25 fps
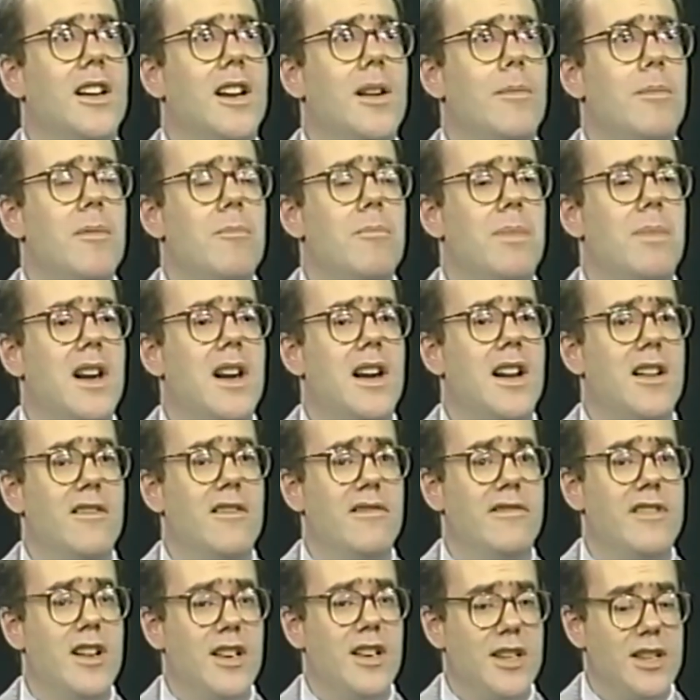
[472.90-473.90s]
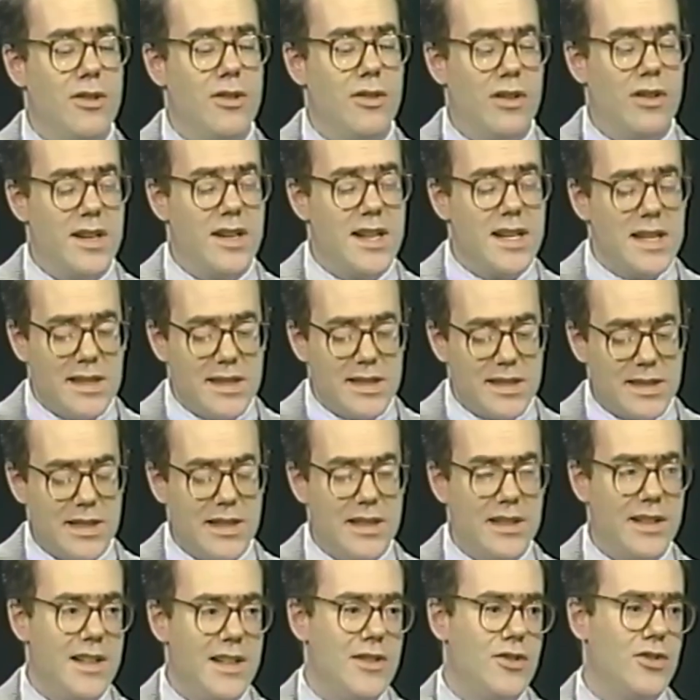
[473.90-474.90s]
up above, you are
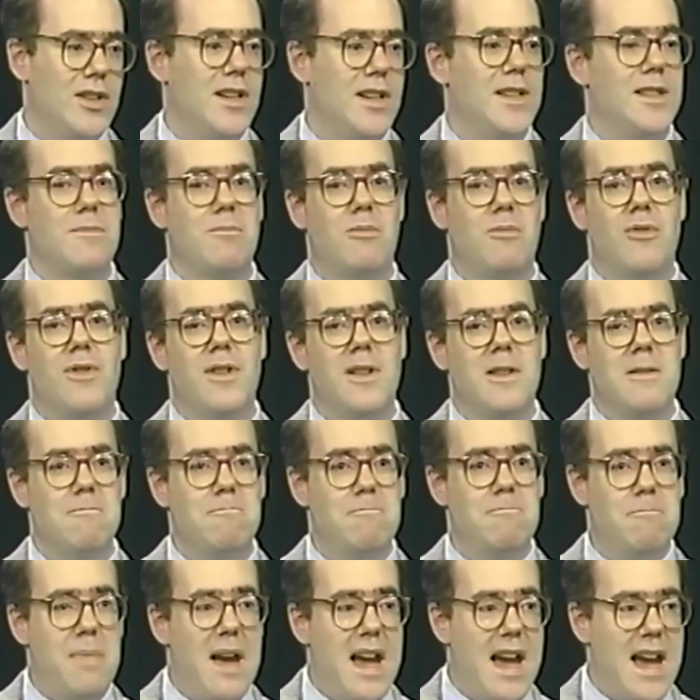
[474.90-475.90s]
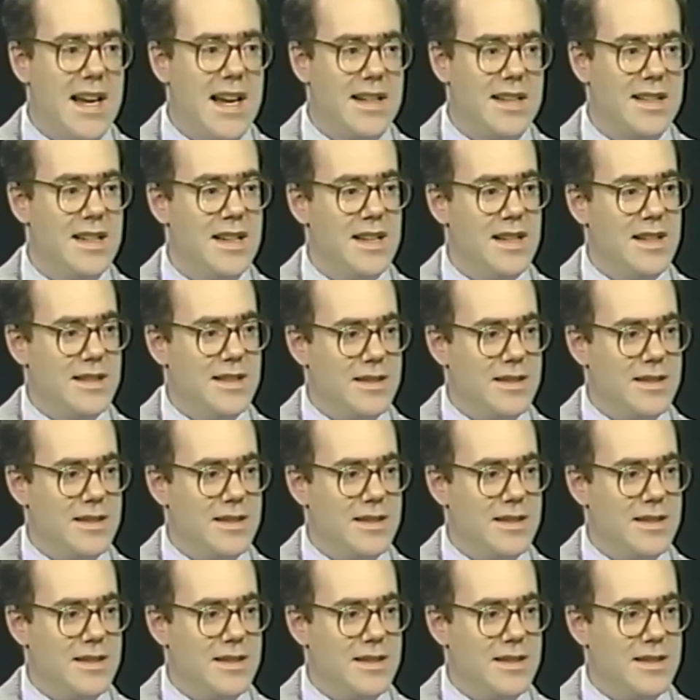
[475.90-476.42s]
instantly transported back